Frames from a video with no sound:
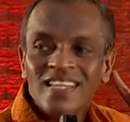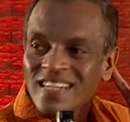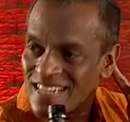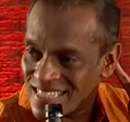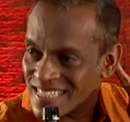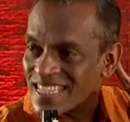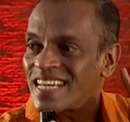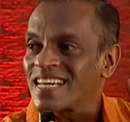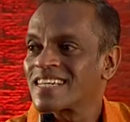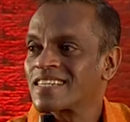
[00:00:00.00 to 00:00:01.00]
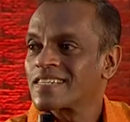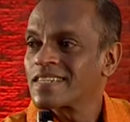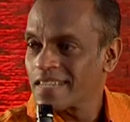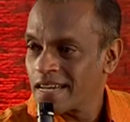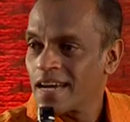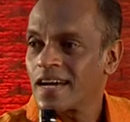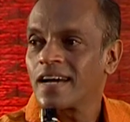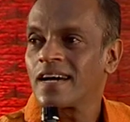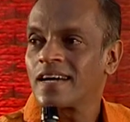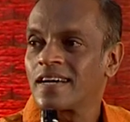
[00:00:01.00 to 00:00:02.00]
listening.
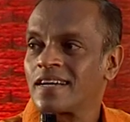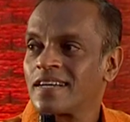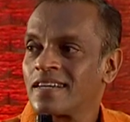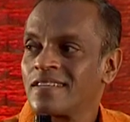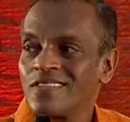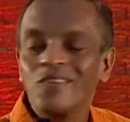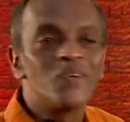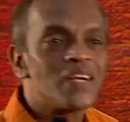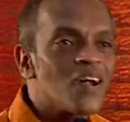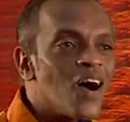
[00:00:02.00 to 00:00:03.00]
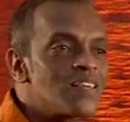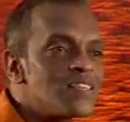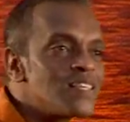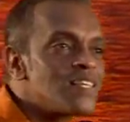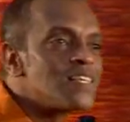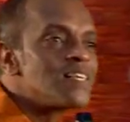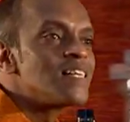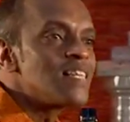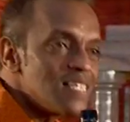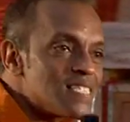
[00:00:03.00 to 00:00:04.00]
You were not
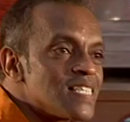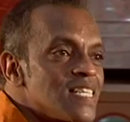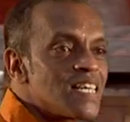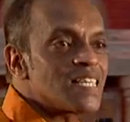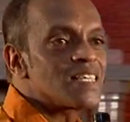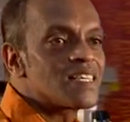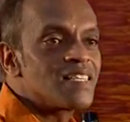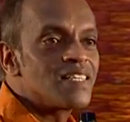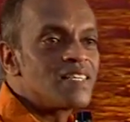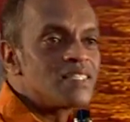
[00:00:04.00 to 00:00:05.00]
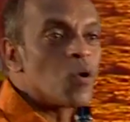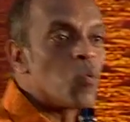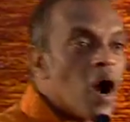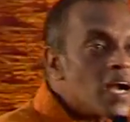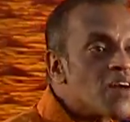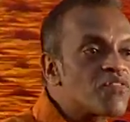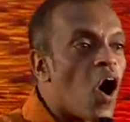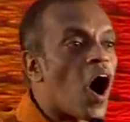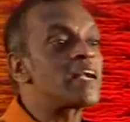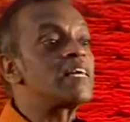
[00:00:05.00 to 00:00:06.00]
listening. The Word of
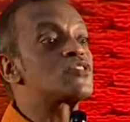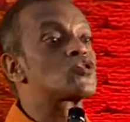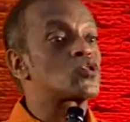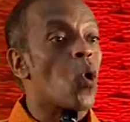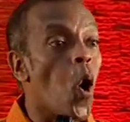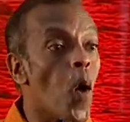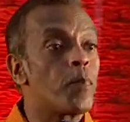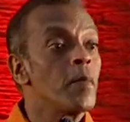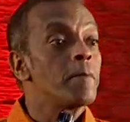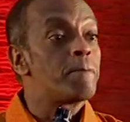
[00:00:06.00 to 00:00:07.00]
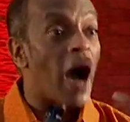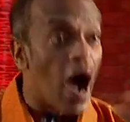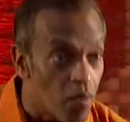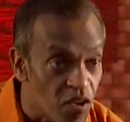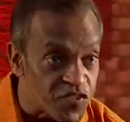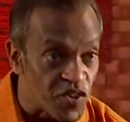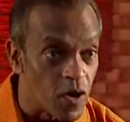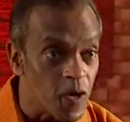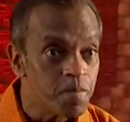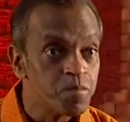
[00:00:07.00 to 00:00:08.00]
God is so
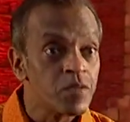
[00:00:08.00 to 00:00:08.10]
powerful,